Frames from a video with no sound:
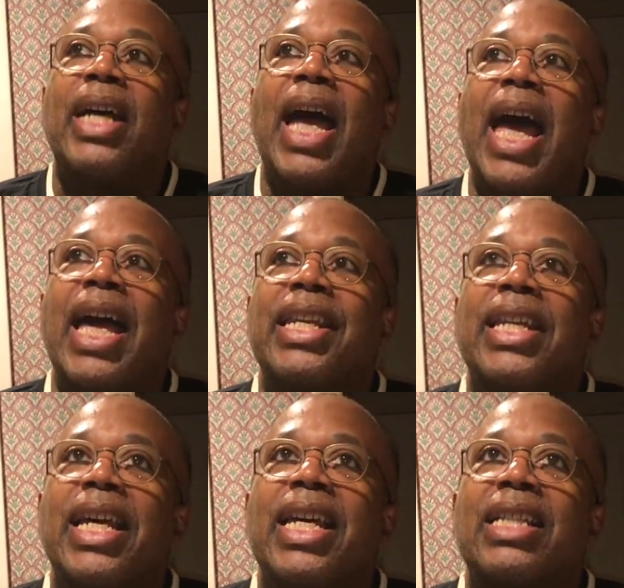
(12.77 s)
And
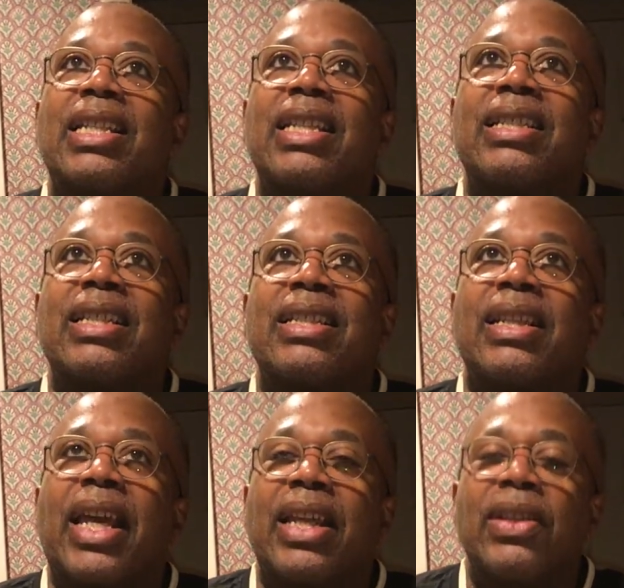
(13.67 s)
it's
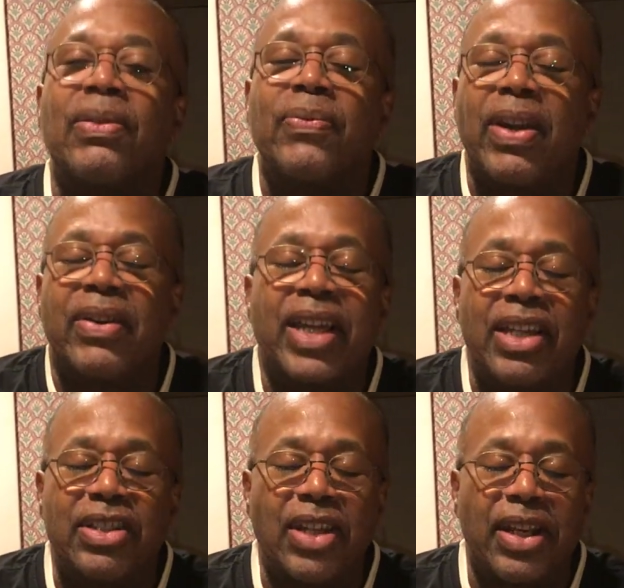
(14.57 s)
like a little
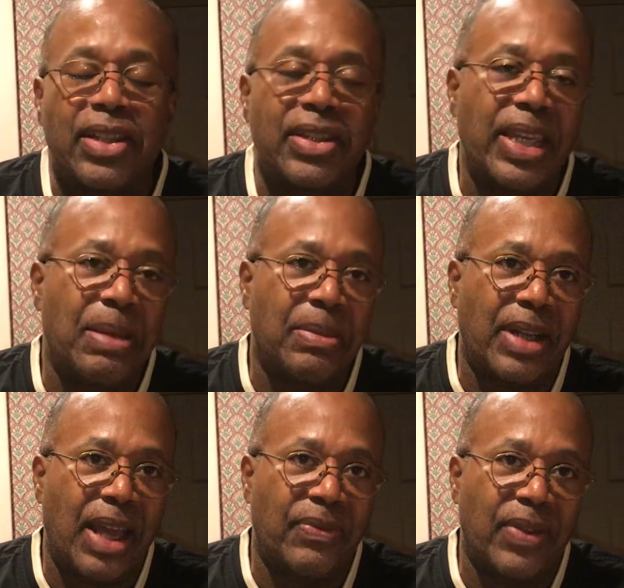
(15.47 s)
variation on a theme that
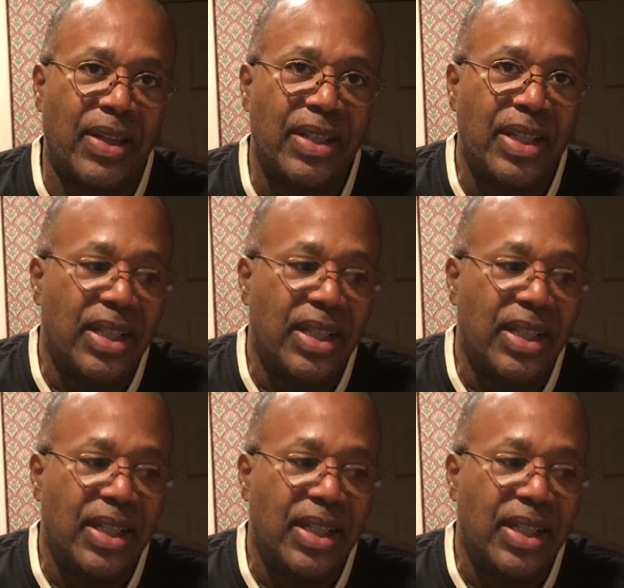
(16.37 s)
I've